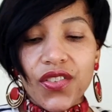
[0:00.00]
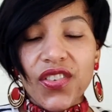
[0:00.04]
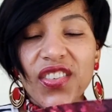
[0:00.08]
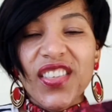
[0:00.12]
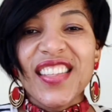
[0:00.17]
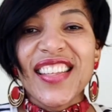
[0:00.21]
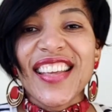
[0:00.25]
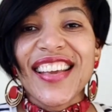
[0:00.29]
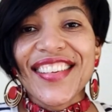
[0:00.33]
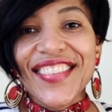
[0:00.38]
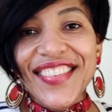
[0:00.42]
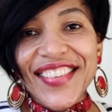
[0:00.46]
So the
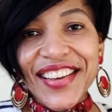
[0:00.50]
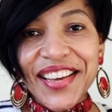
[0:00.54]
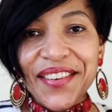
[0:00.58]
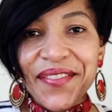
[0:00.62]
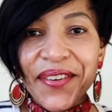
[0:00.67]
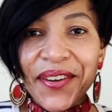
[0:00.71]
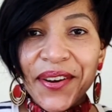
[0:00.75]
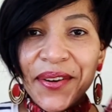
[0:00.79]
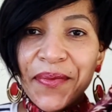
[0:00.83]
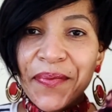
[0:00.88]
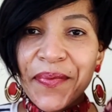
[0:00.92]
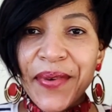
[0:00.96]
next thing
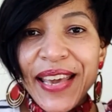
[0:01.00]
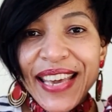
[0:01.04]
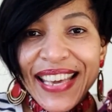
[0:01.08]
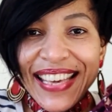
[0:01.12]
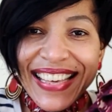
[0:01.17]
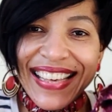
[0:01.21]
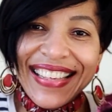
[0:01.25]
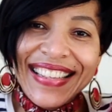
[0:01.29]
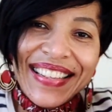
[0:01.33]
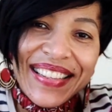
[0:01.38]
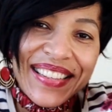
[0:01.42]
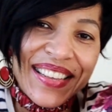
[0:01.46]
I'm gonna
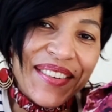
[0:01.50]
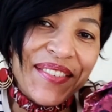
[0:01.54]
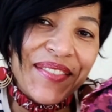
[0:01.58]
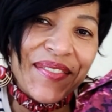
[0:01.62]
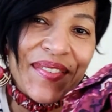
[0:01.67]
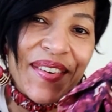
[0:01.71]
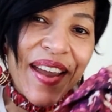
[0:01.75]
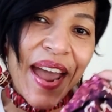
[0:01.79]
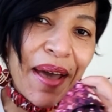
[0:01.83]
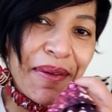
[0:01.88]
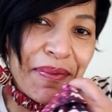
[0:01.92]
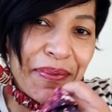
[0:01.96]
make is the
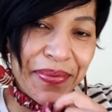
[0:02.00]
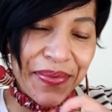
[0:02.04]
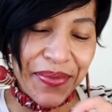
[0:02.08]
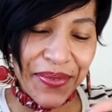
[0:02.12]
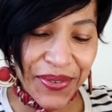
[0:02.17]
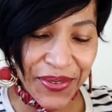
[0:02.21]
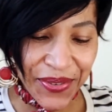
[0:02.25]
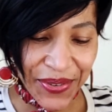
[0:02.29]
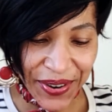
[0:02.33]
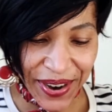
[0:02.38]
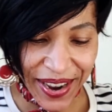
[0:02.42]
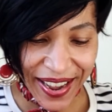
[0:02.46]
wrap
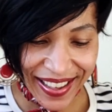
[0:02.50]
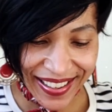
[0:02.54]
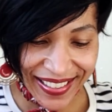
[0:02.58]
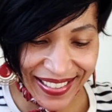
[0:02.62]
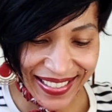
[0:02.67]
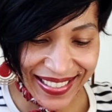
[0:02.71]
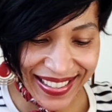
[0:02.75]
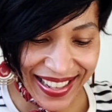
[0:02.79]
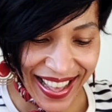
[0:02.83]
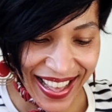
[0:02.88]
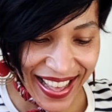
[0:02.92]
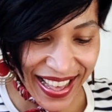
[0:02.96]

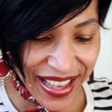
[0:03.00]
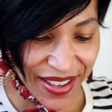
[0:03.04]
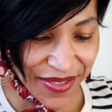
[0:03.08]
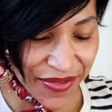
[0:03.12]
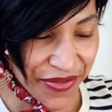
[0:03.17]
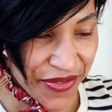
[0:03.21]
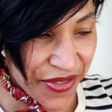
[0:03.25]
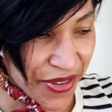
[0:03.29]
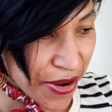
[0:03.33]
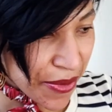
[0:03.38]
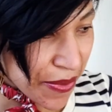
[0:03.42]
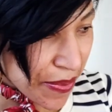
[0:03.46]
dress uh,
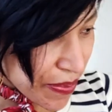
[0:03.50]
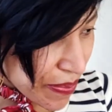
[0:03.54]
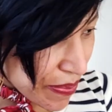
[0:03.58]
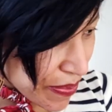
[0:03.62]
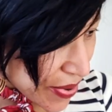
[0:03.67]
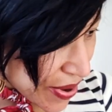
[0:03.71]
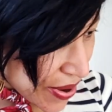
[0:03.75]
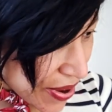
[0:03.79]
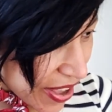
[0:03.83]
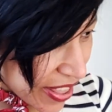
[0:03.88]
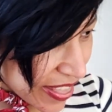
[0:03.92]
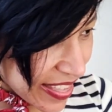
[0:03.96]
from
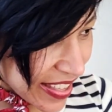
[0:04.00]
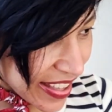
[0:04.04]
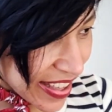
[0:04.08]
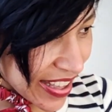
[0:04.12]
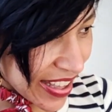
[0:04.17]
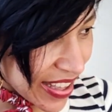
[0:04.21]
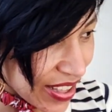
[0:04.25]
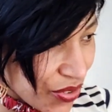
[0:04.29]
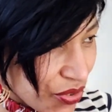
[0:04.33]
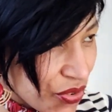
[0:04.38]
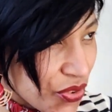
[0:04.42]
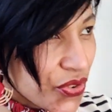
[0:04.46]

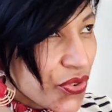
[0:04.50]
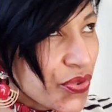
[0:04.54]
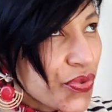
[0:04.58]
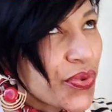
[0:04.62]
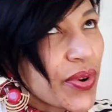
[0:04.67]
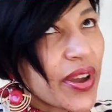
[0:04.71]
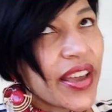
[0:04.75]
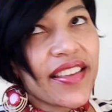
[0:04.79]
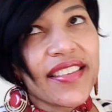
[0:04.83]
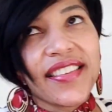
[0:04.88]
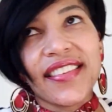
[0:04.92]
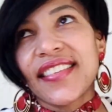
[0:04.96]
Burda
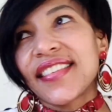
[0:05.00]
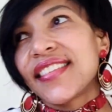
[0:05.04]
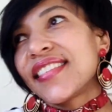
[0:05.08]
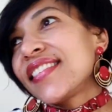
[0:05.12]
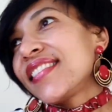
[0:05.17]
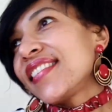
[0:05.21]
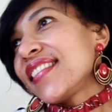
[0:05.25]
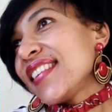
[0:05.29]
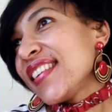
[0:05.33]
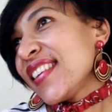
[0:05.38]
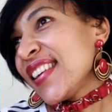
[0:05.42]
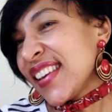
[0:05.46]

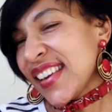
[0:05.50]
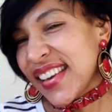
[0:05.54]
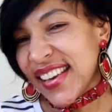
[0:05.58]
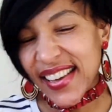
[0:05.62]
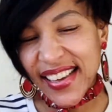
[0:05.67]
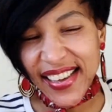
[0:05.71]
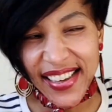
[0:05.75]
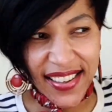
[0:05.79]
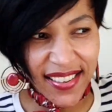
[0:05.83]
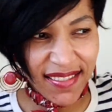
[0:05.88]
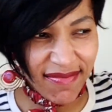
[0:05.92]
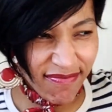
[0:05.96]

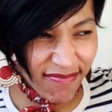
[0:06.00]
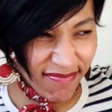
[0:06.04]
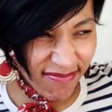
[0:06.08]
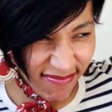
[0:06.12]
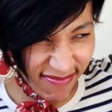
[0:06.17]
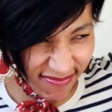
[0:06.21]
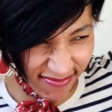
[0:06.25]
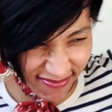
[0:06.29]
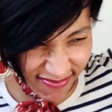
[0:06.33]
twenty,